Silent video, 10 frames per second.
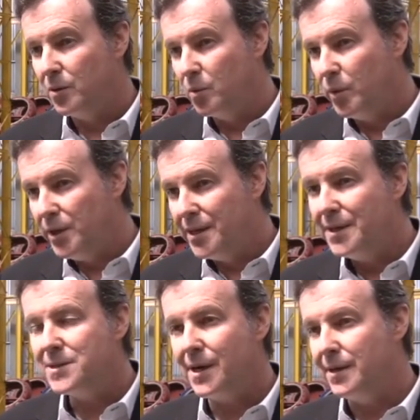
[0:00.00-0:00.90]
We
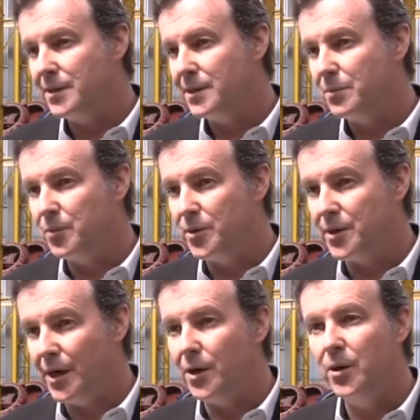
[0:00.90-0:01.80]
then tie that up with
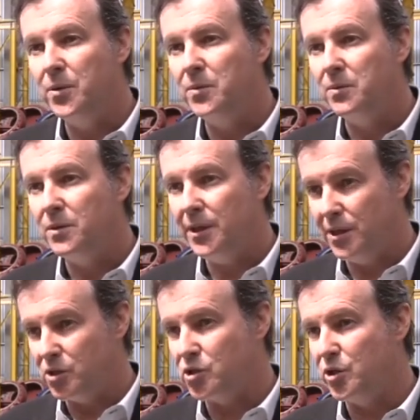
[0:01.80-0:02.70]
our own
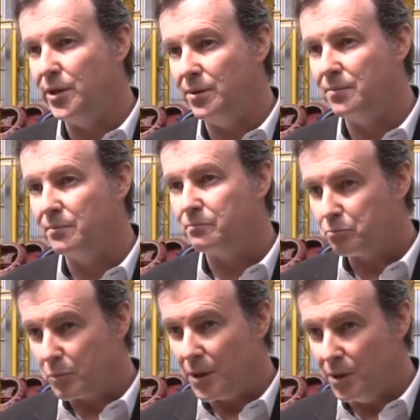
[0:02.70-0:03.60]
ESG
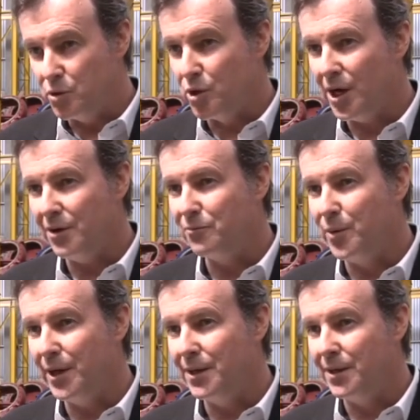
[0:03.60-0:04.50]
drive,
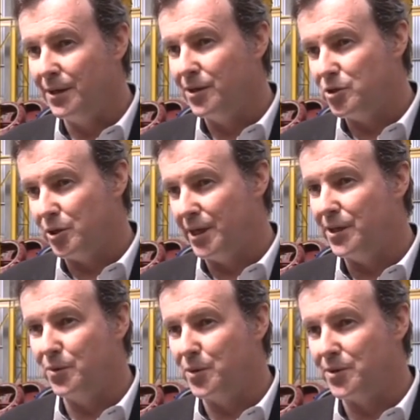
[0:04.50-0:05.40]
where
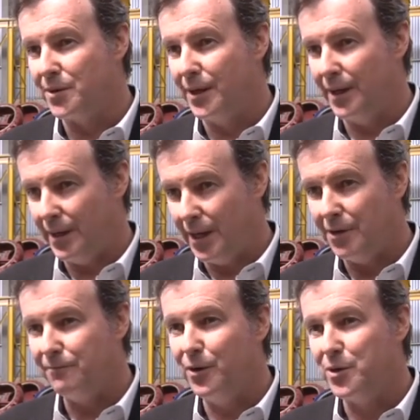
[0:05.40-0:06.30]
together with our
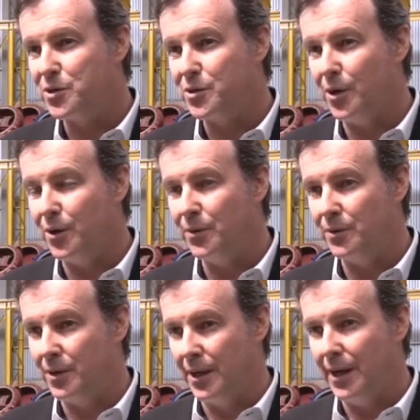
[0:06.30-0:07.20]
focus on
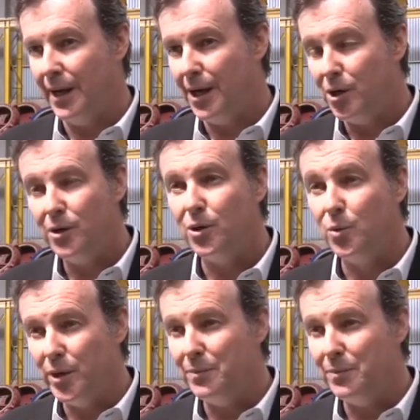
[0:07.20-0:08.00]
how are we